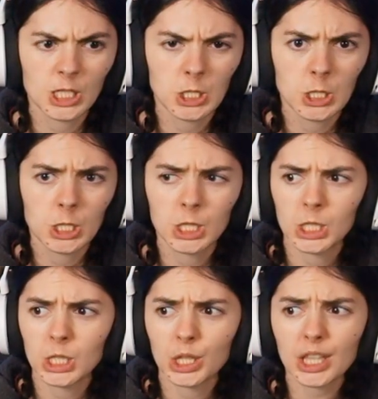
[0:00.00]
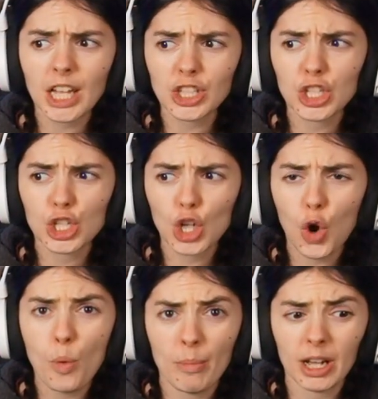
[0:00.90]
All in the name That's of his
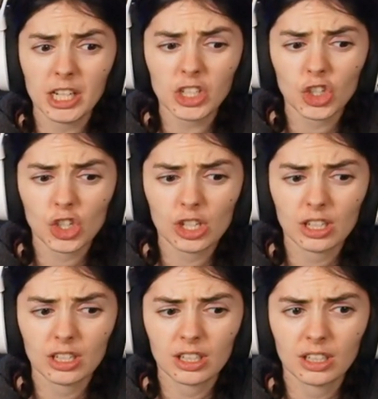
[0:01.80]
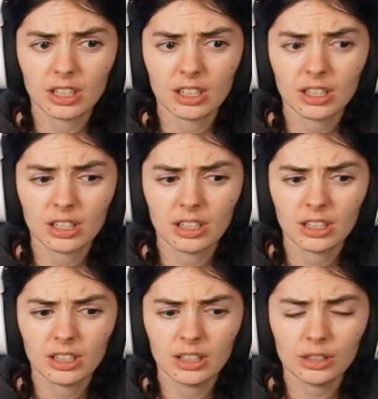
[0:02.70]
so much. That's what
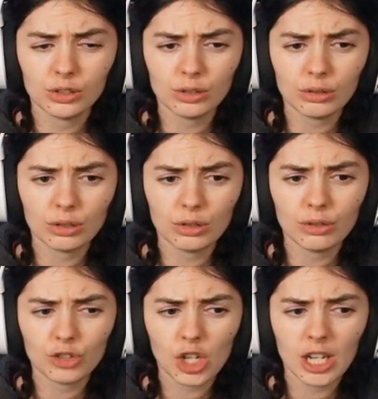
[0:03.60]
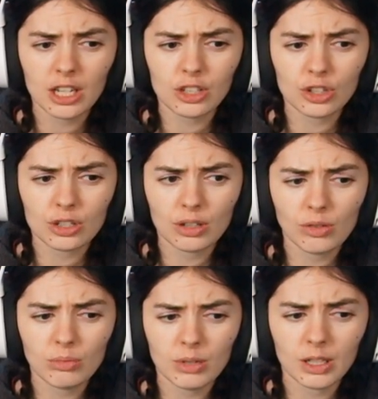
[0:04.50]
corrupt people Dooku, do. you changed but
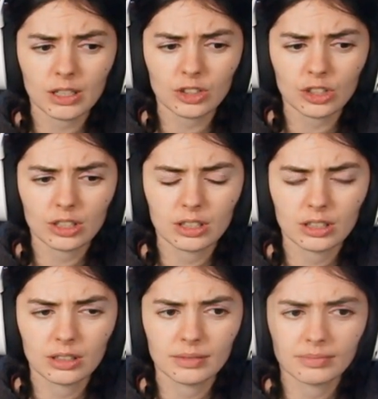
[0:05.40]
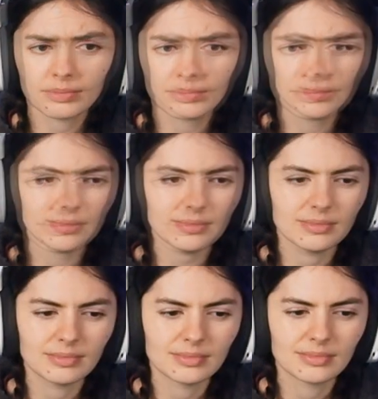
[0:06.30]
so much. Isn't that what we're doing? Red
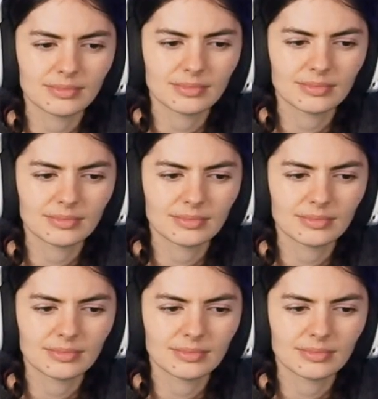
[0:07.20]
14,